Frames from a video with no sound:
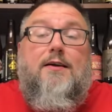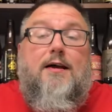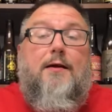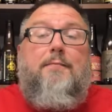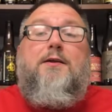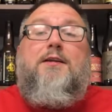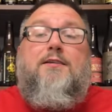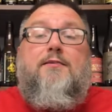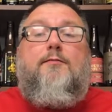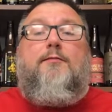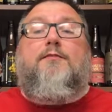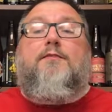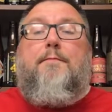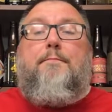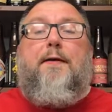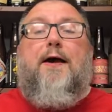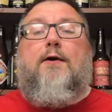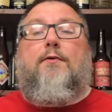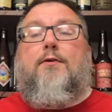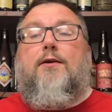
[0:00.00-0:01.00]
I mean, this is
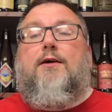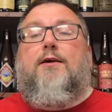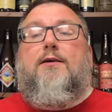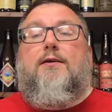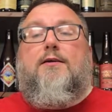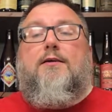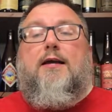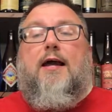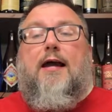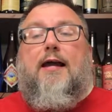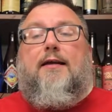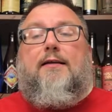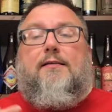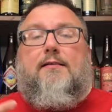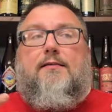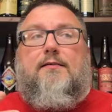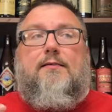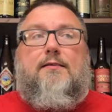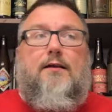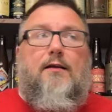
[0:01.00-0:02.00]
about
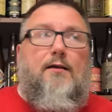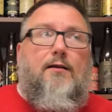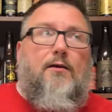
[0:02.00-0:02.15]
as